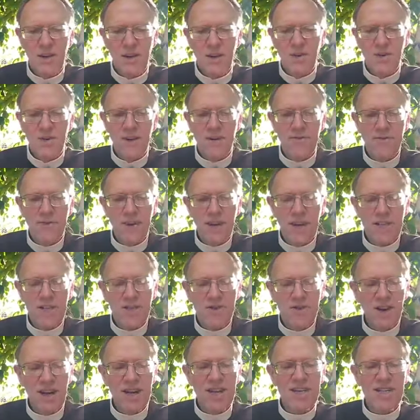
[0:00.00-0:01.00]
Or if thy
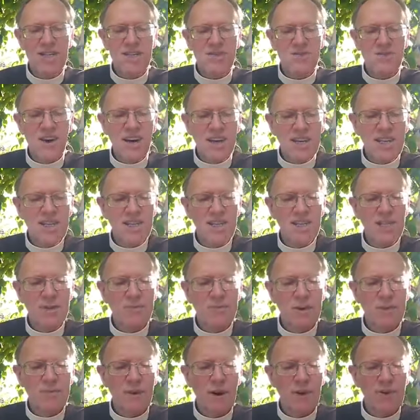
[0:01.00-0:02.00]
transgressions
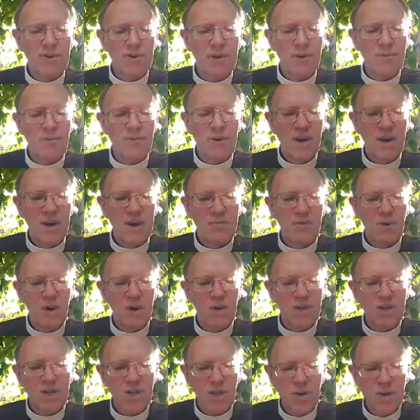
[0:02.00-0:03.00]
be multiplied,
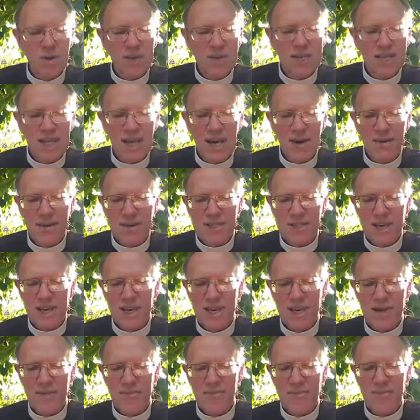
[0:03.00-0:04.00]
what doest thou unto
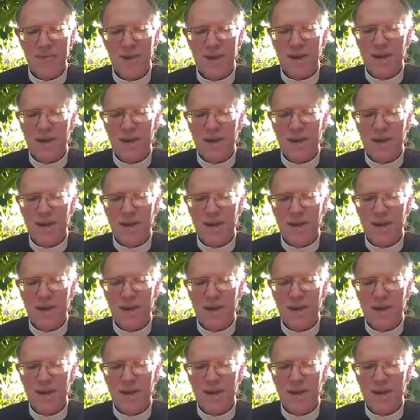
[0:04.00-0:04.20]
him?